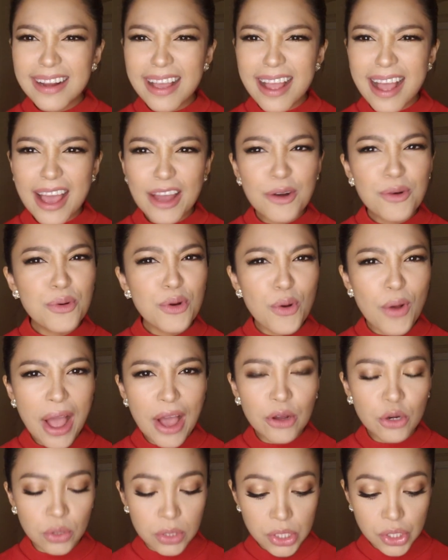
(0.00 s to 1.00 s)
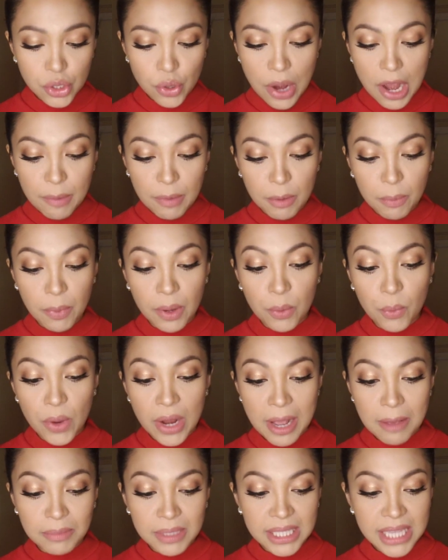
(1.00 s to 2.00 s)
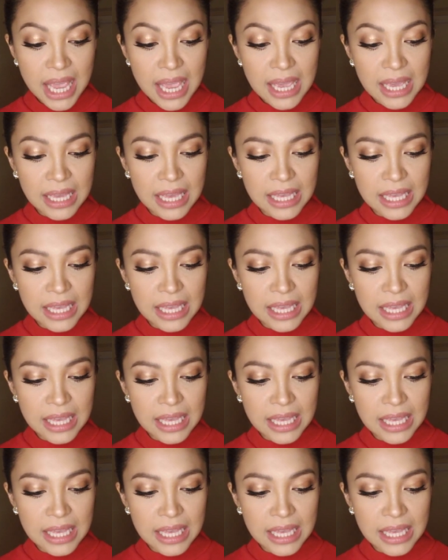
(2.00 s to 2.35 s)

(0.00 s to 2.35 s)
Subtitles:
I don't know how to describe it, but what I'm saying